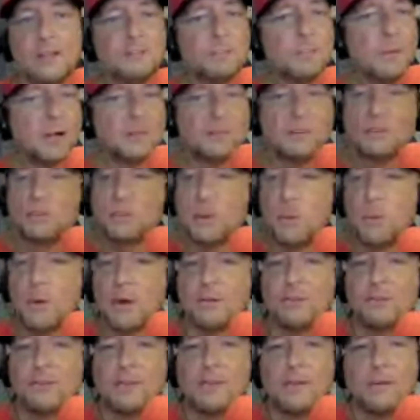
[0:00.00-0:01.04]
As much as we
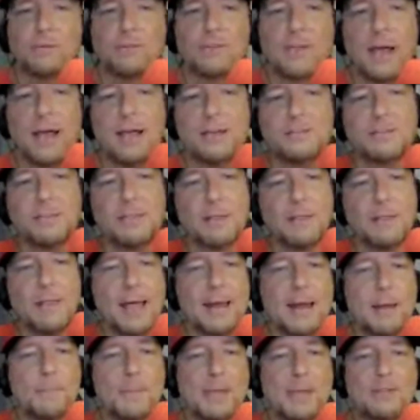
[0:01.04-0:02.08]
want to see those guys in the
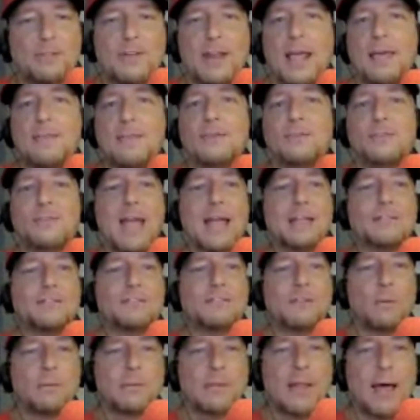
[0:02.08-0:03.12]
lineup each day, the
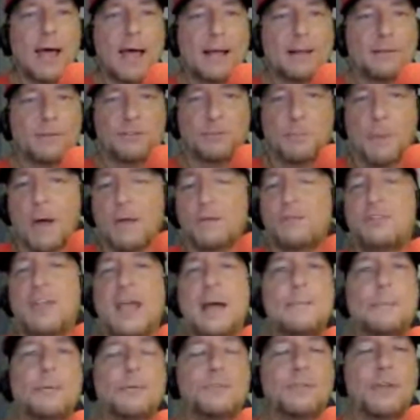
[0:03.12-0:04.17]
stats don't lie. Small
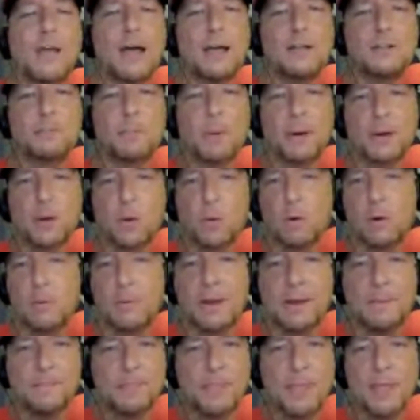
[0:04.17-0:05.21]
sample size, but
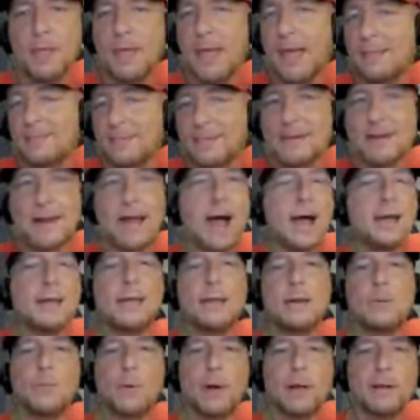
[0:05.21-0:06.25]
Gorman has not
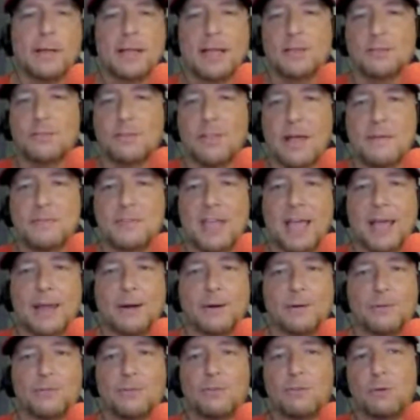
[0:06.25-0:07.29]
hit well against
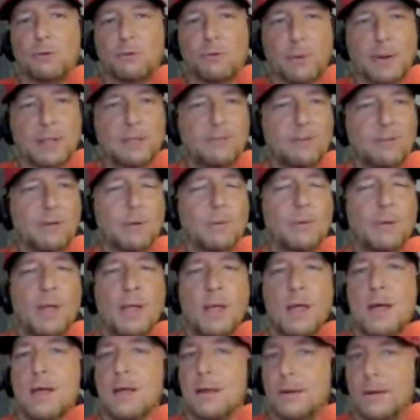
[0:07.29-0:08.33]
left-handers. 222,
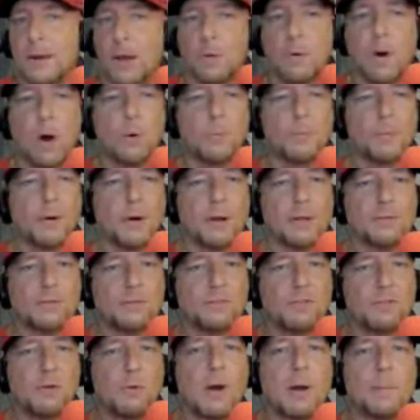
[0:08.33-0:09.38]
no home
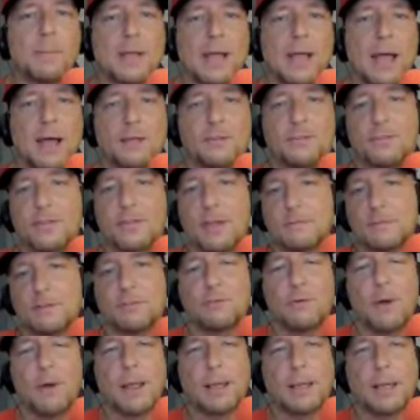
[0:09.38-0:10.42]
runs, two RBIs, seven
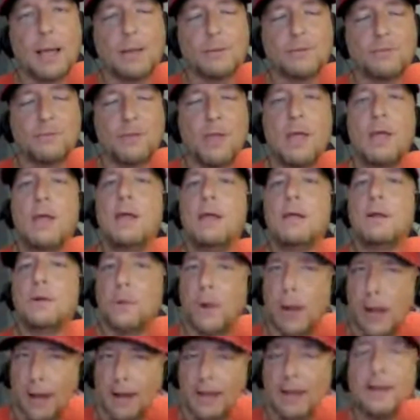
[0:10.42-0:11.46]
strikeouts.
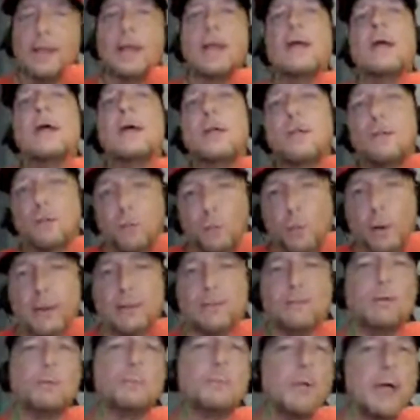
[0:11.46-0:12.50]
Granted,
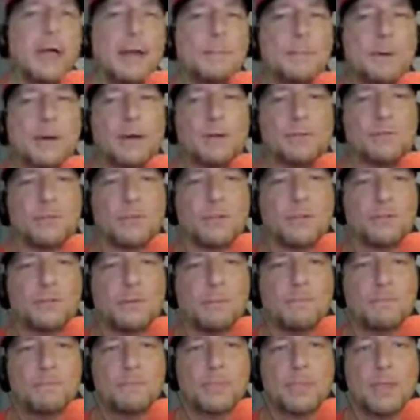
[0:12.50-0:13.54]
22 plate
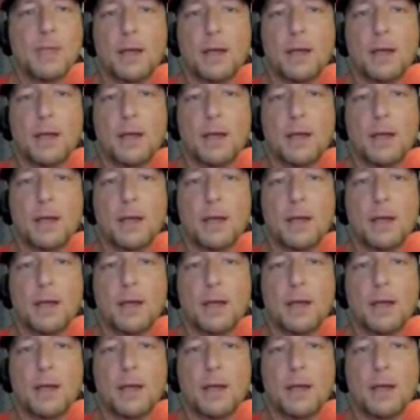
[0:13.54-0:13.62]
appearances.